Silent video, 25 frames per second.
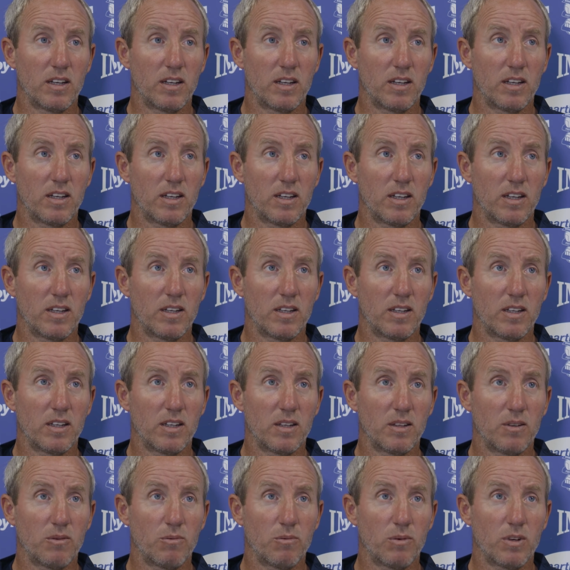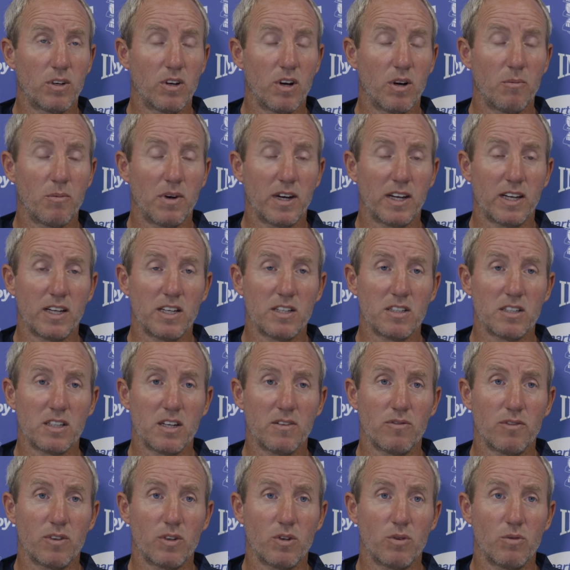it, it, we've got to make it as
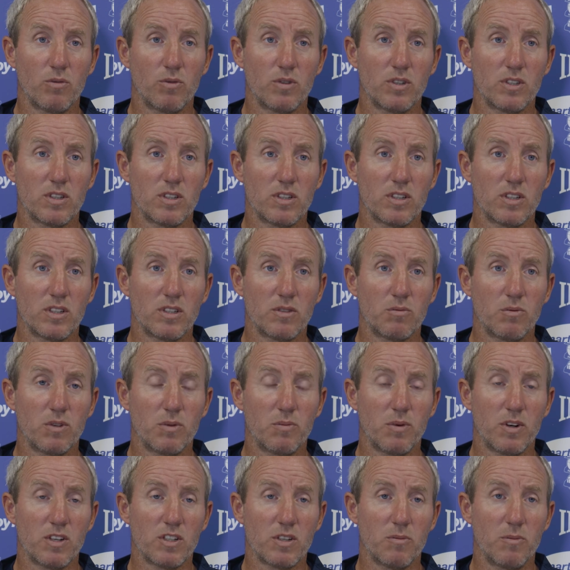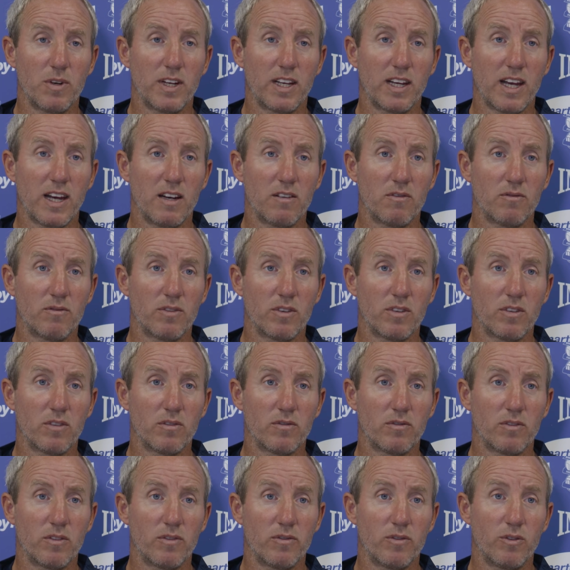difficult as, as we possibly can for,
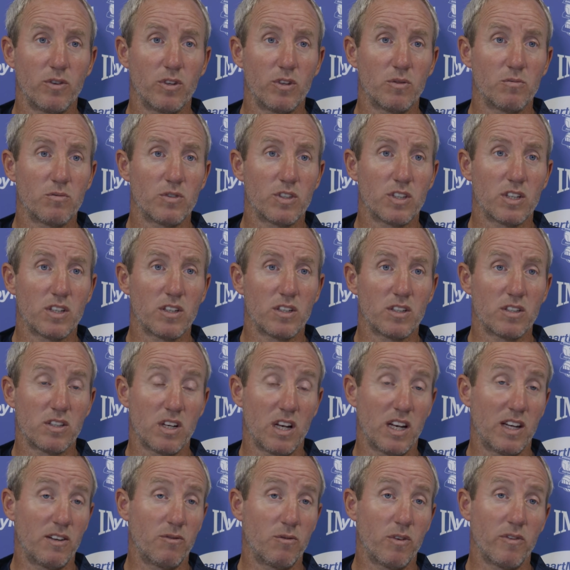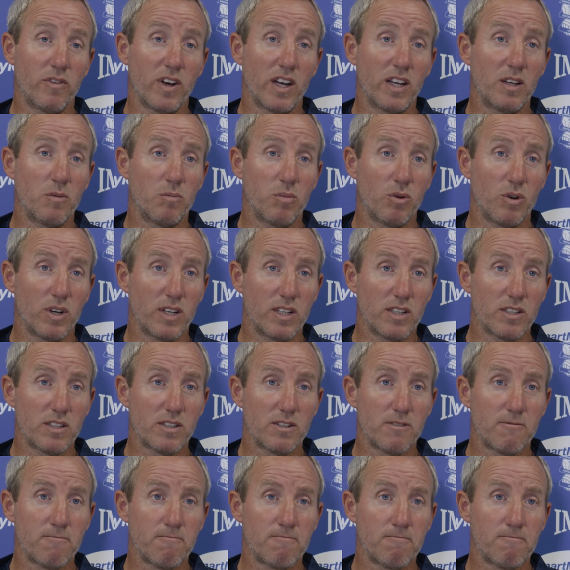for Fulham to, to leave with any points.